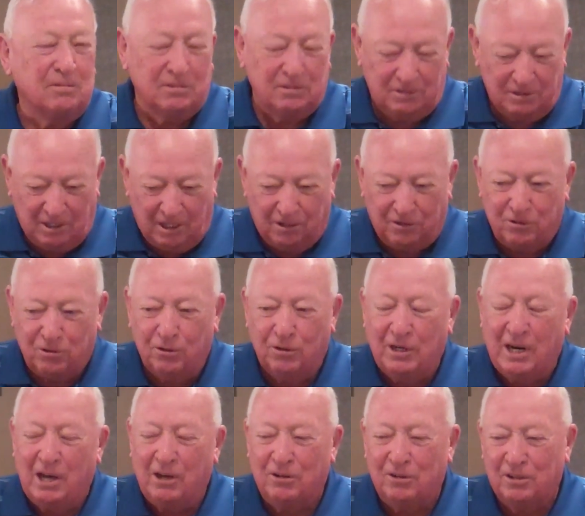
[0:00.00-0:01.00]
got thrown
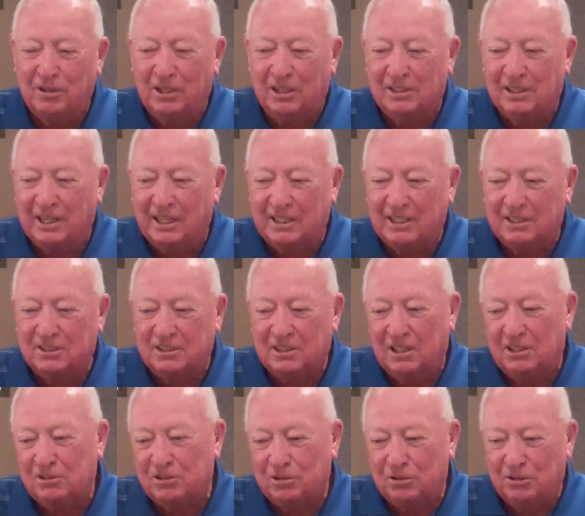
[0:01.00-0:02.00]
out earlier, like I
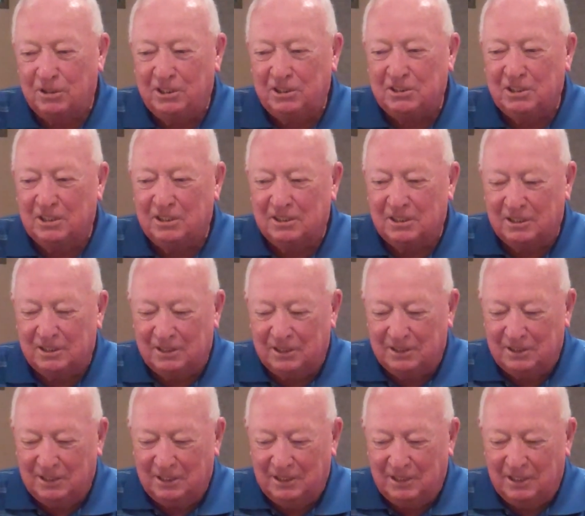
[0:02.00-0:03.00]
said, so
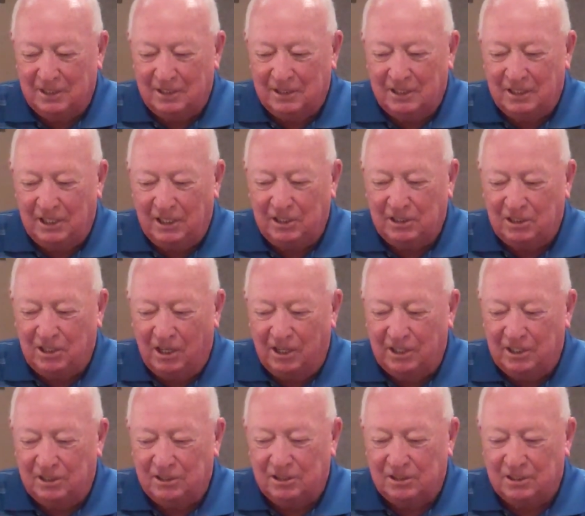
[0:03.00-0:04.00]
he'd gone
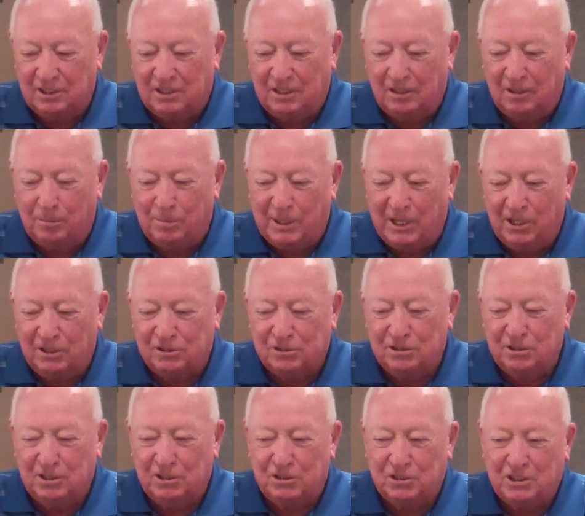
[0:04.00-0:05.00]
into the clubhouse
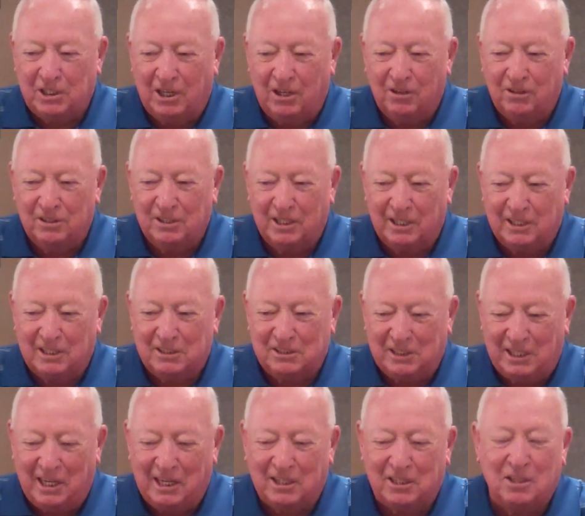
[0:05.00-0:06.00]
and he'd showered, and I guess he
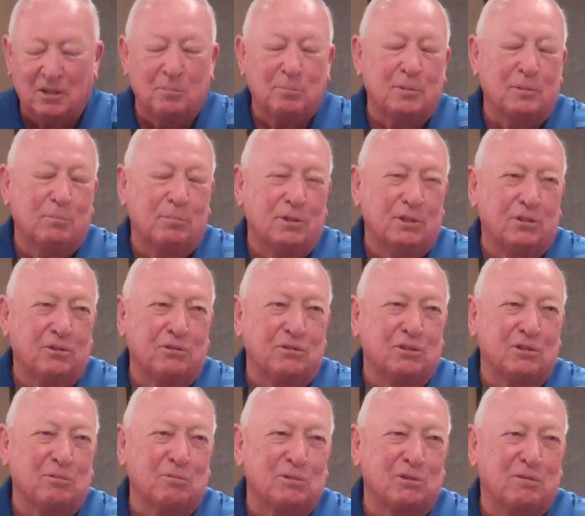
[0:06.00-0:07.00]
had a couple bruises
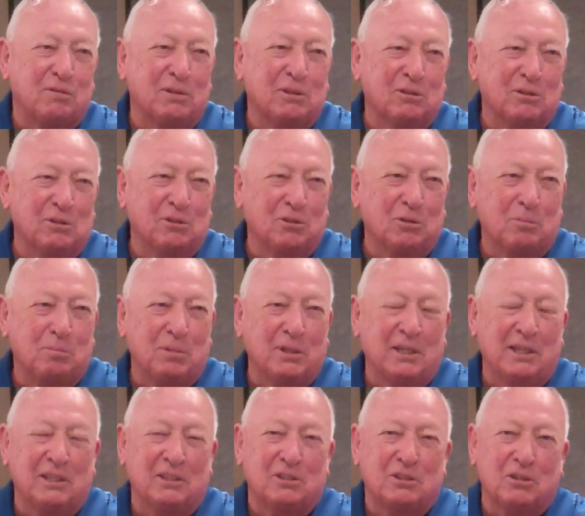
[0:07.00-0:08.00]
and was feeling no
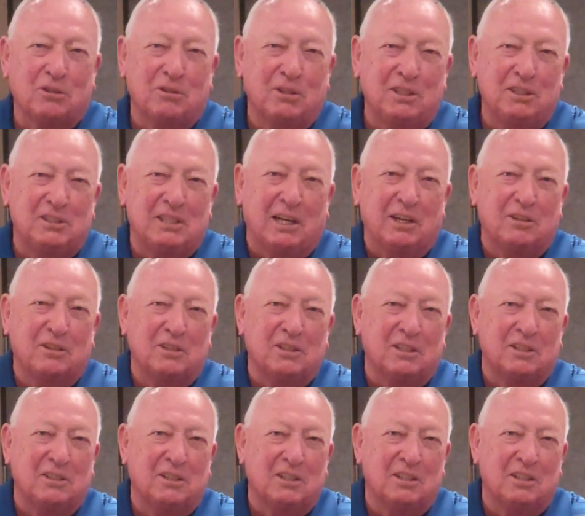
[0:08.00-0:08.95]
pain. So he's out in